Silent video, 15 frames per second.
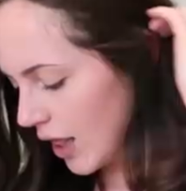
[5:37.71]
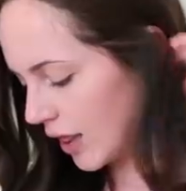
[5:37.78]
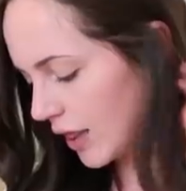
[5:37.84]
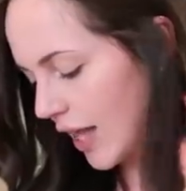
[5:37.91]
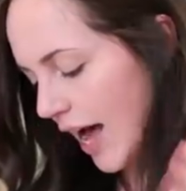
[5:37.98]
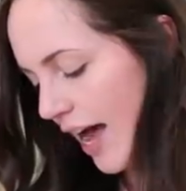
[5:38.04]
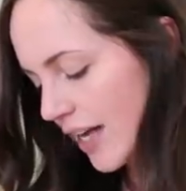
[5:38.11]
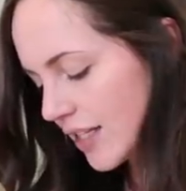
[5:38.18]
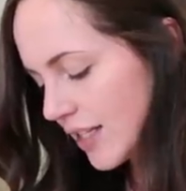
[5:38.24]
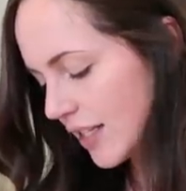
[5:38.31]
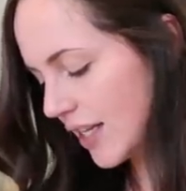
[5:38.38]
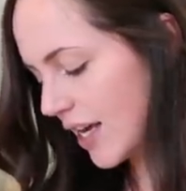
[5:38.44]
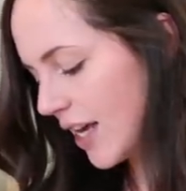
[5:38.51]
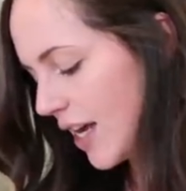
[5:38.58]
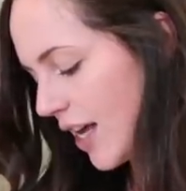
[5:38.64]

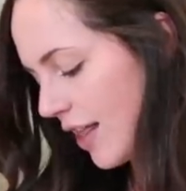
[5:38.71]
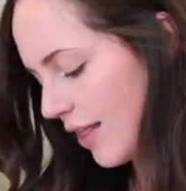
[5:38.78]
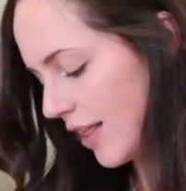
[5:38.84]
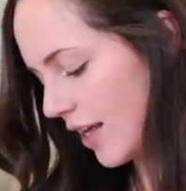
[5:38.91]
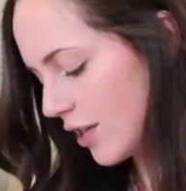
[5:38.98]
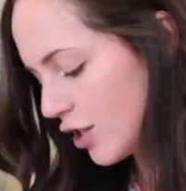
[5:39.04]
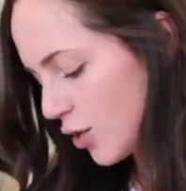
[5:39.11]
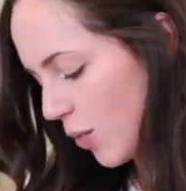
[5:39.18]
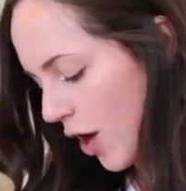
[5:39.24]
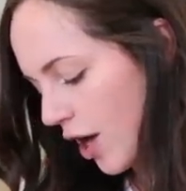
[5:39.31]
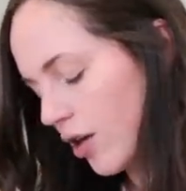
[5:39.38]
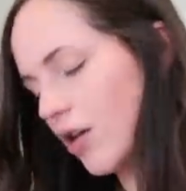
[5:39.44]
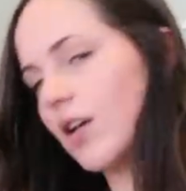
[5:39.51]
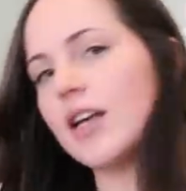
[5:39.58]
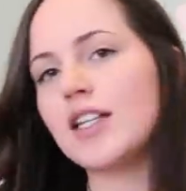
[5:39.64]
Lastly, this
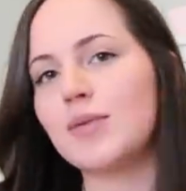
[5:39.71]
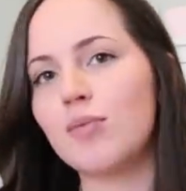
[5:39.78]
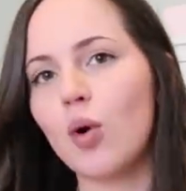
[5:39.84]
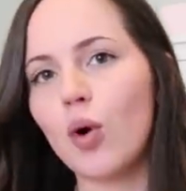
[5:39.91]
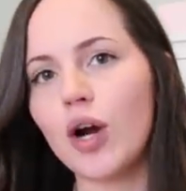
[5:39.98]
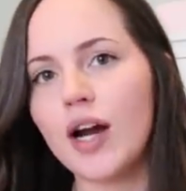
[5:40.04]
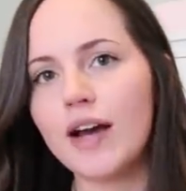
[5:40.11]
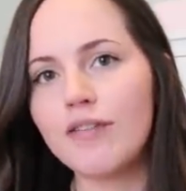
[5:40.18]
swaddle is more